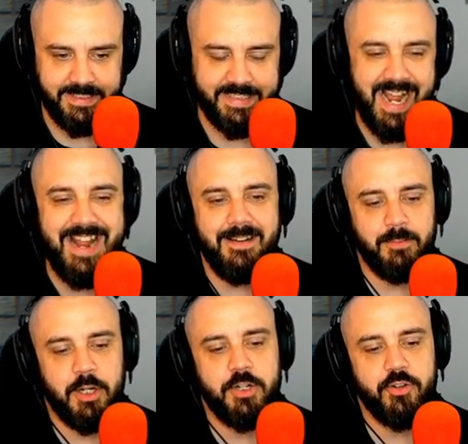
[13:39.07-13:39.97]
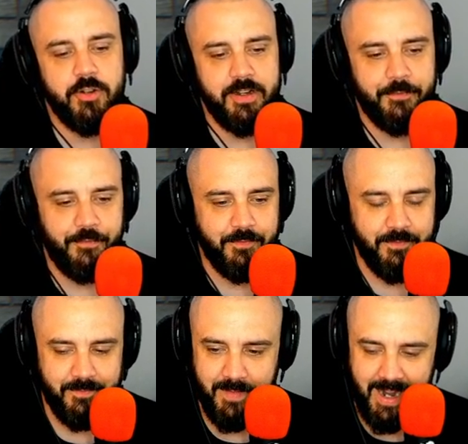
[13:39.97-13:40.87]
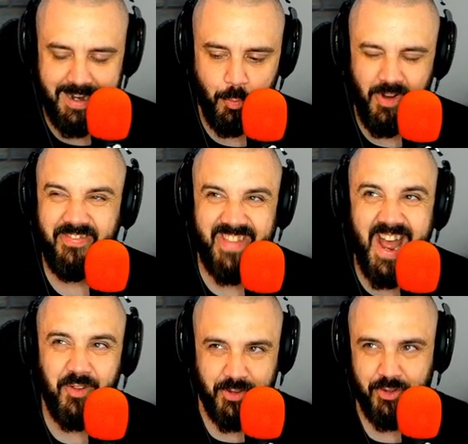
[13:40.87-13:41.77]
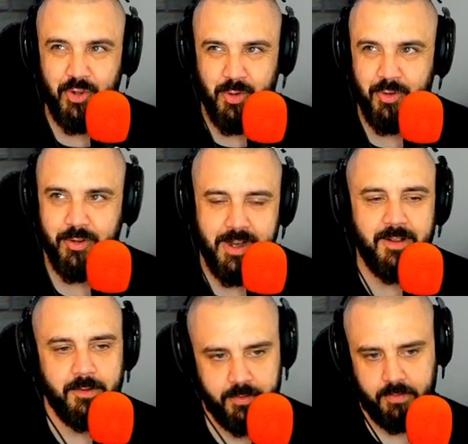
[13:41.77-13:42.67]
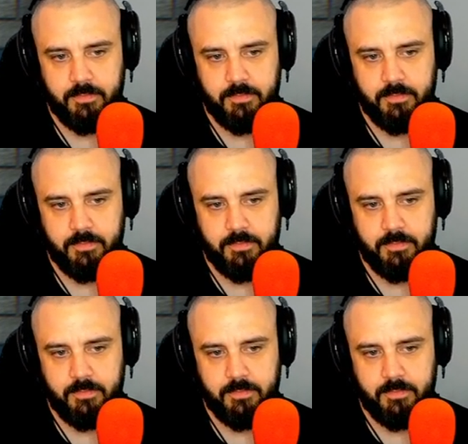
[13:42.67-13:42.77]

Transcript: Damn, hundred. Damn. I got one thousand two hundred dollars.